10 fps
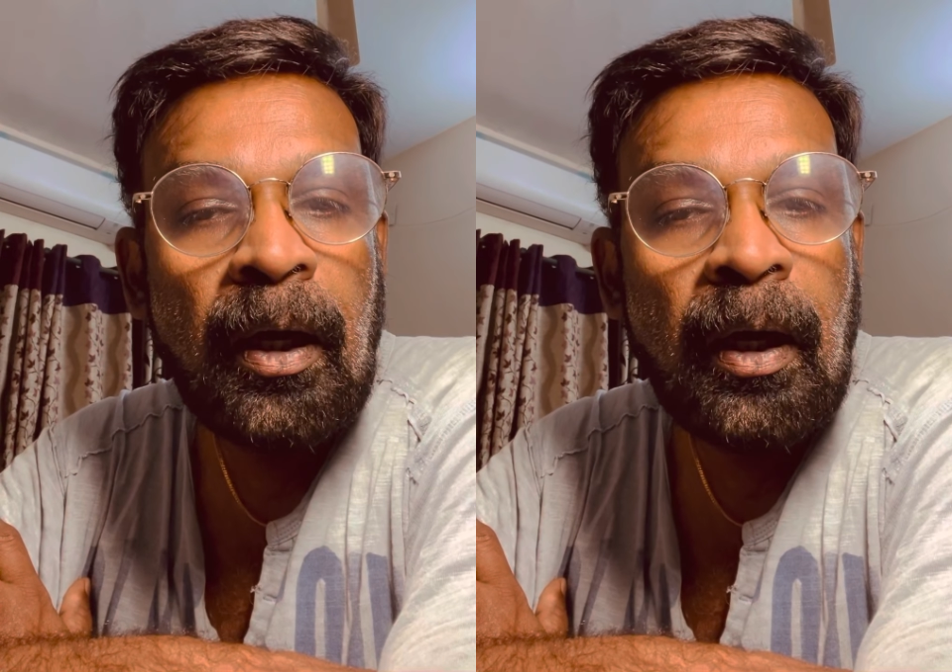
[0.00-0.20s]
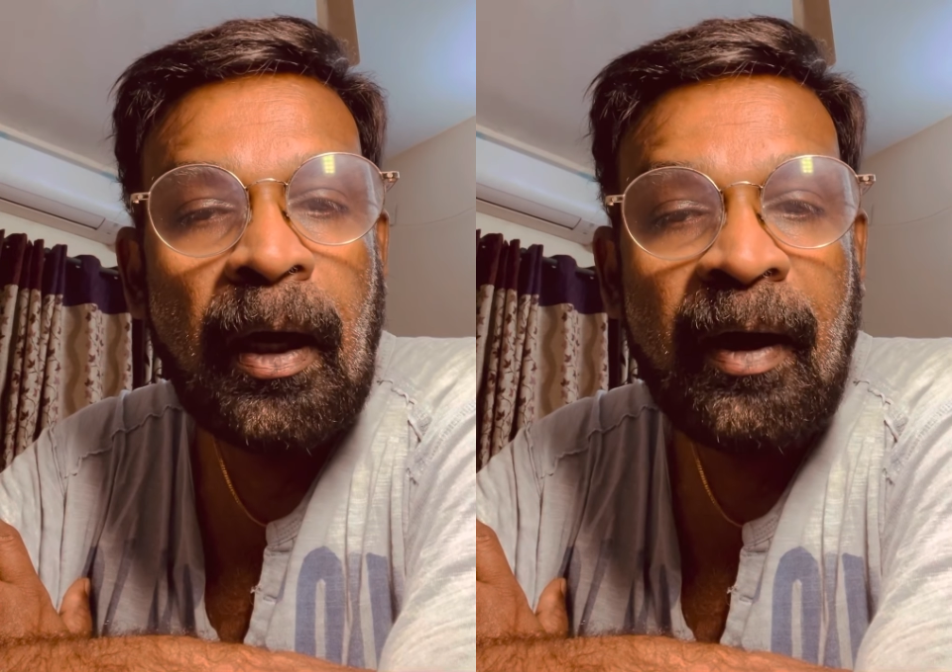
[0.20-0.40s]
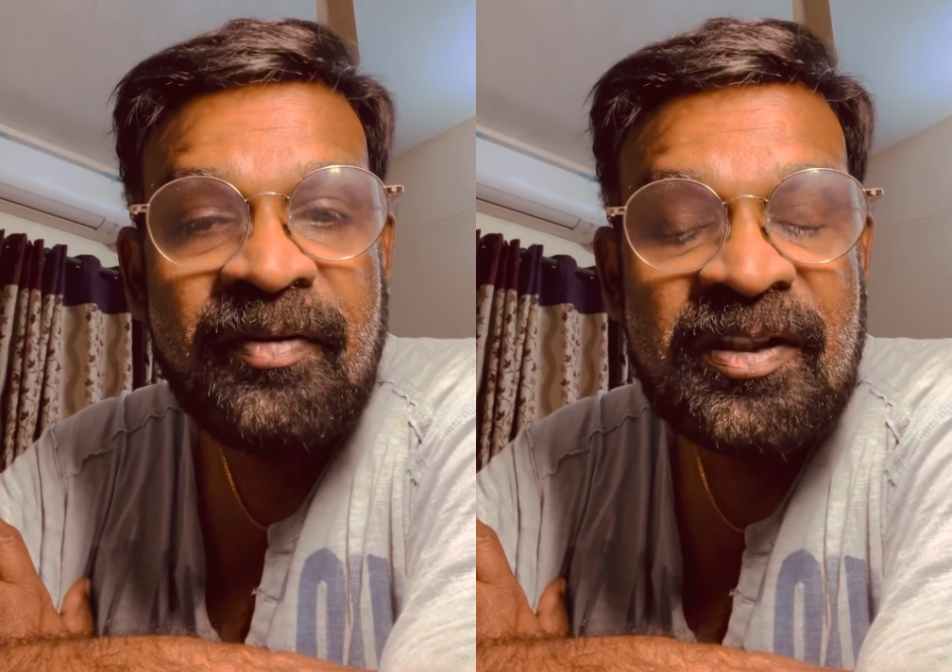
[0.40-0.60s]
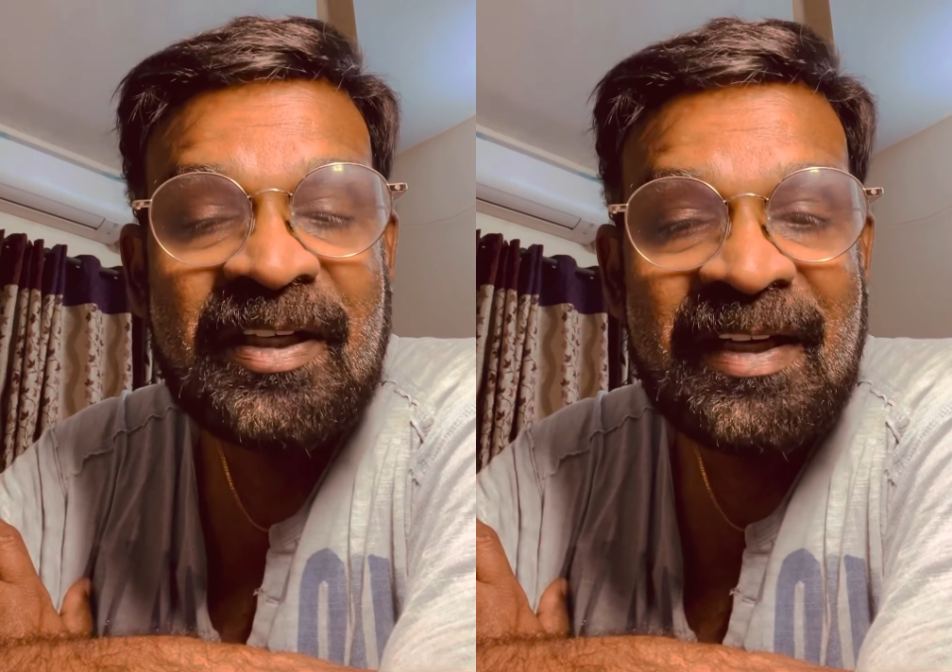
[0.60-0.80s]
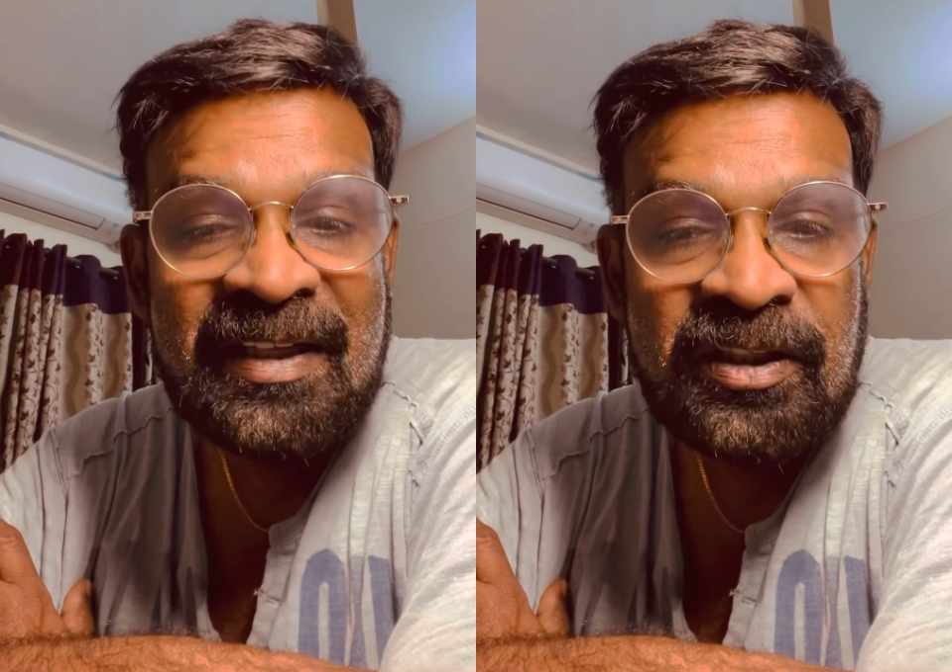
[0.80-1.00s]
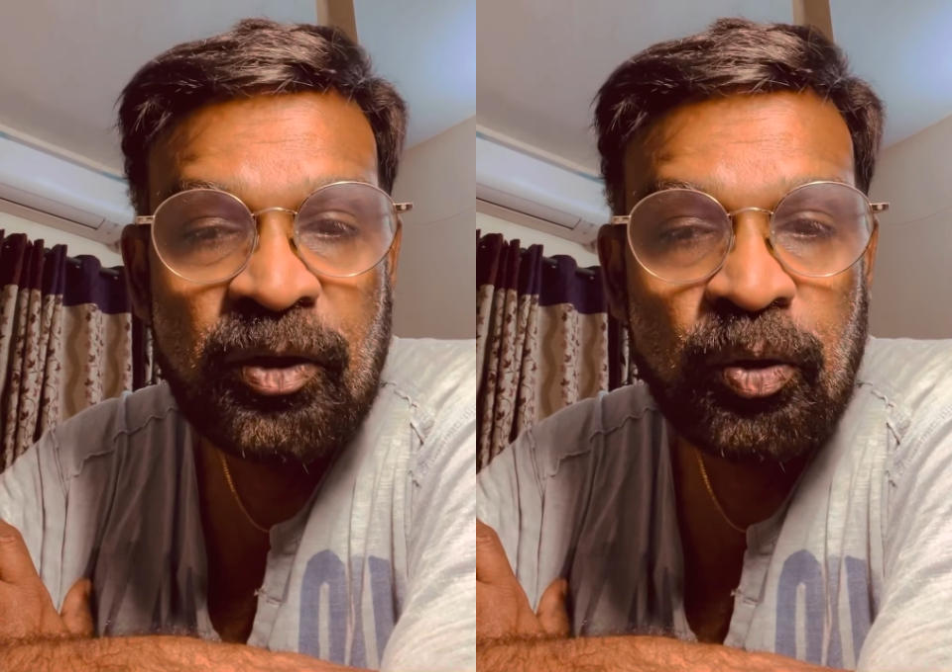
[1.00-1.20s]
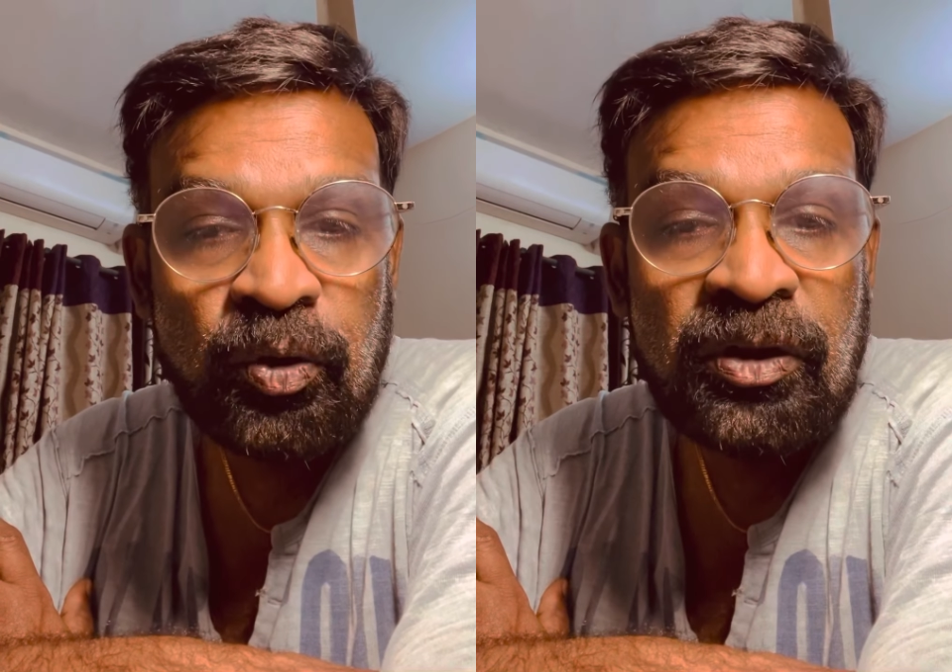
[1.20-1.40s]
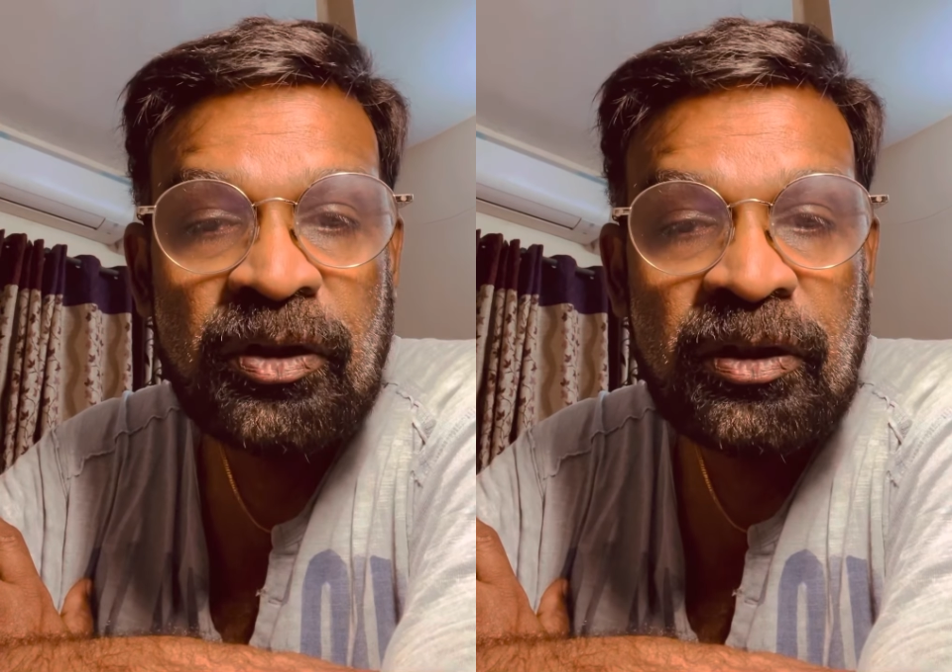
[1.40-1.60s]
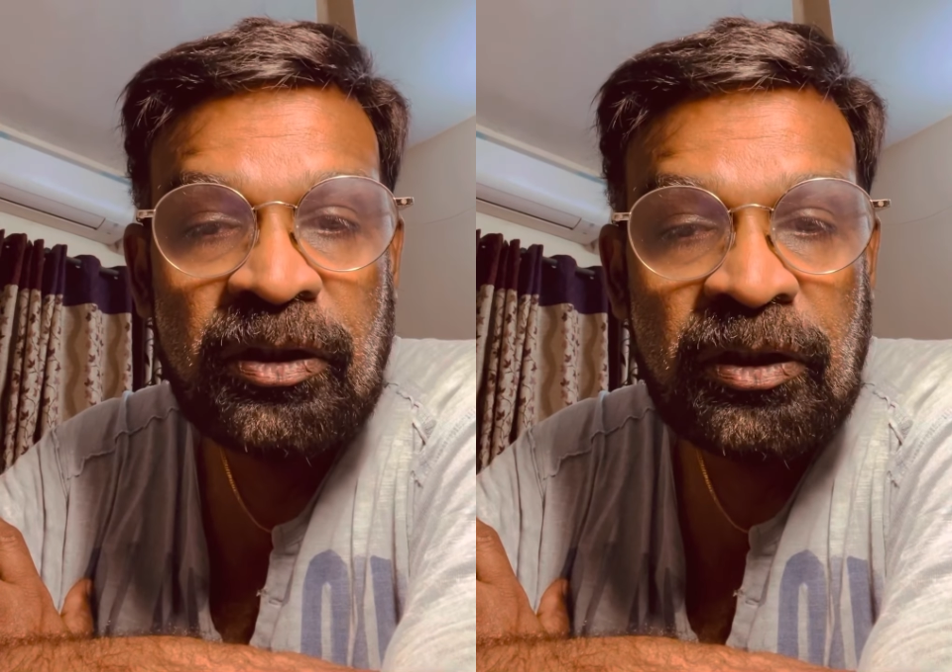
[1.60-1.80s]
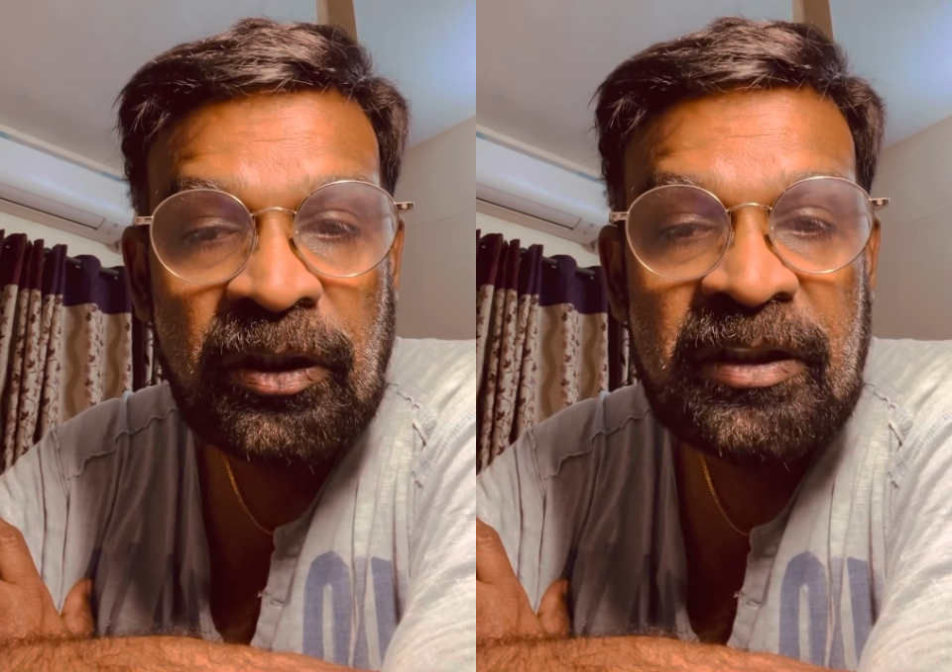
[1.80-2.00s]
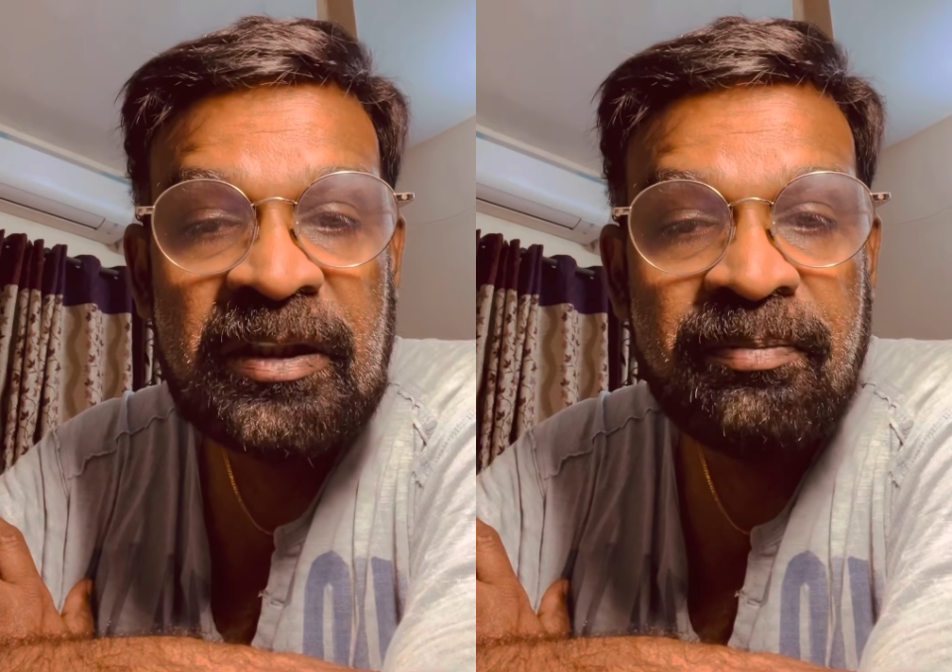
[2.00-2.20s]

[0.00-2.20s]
I've decided to do 30